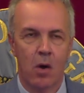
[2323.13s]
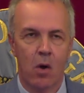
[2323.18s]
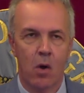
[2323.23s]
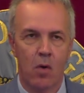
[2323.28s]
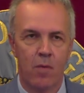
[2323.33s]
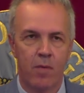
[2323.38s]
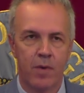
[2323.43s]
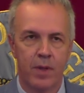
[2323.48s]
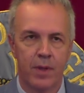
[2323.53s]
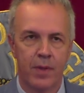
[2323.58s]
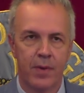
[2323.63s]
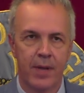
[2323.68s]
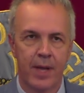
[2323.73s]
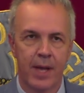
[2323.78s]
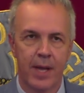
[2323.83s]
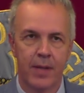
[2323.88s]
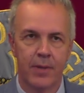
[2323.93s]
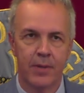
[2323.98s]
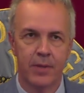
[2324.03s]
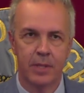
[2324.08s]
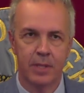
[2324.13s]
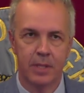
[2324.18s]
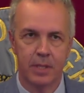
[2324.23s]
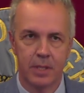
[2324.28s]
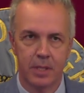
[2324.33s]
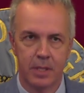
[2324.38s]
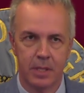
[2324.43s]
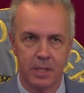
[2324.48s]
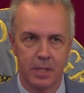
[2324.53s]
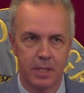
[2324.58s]
over
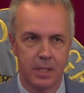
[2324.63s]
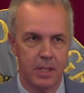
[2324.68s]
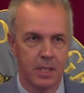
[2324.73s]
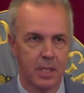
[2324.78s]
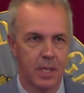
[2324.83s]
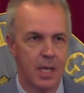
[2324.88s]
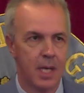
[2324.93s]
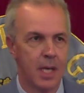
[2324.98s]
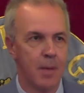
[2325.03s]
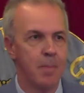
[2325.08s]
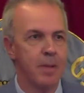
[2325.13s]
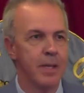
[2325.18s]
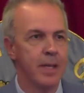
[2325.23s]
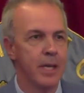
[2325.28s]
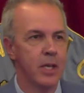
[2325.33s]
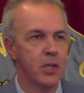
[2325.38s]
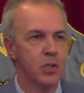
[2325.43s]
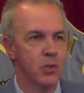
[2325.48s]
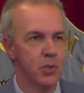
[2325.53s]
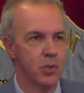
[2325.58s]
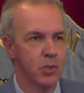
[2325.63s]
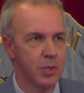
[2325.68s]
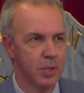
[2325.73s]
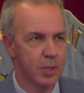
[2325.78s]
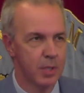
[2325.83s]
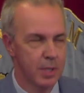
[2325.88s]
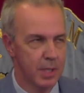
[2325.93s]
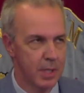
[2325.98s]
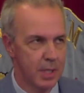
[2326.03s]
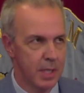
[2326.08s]
300
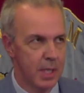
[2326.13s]
applications